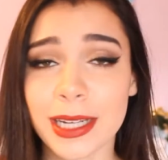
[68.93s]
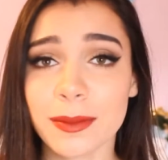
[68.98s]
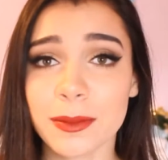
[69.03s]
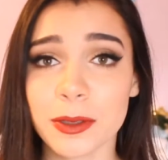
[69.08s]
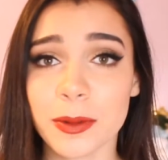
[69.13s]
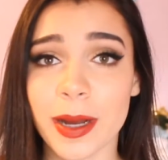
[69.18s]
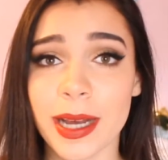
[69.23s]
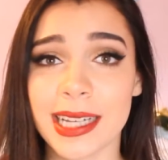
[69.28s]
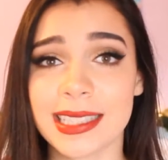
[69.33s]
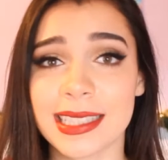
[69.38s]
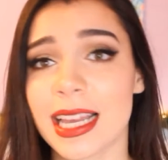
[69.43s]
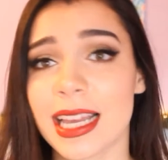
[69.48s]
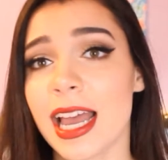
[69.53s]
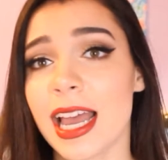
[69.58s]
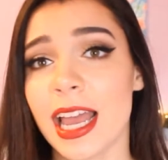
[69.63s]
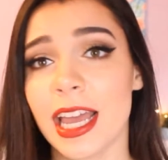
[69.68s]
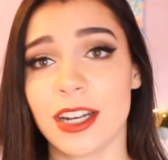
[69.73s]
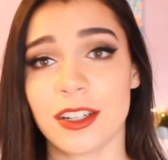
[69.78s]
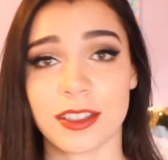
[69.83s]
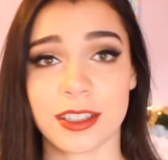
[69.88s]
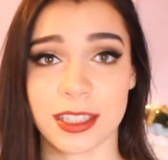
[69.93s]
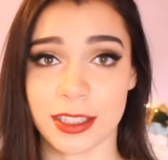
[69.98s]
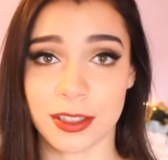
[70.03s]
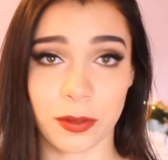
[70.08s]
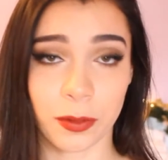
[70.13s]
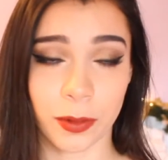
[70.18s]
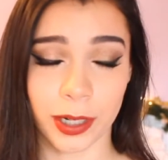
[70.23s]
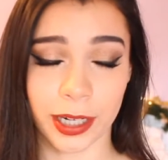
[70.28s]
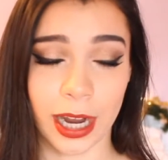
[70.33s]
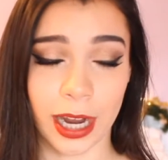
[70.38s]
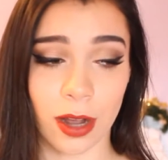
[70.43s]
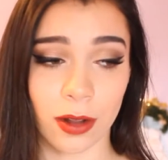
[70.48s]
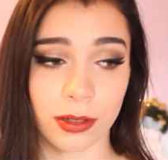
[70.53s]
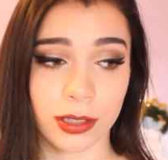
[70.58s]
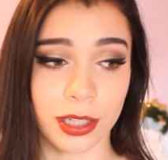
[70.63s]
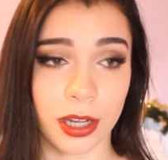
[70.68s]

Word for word: them twice and just didn't work out.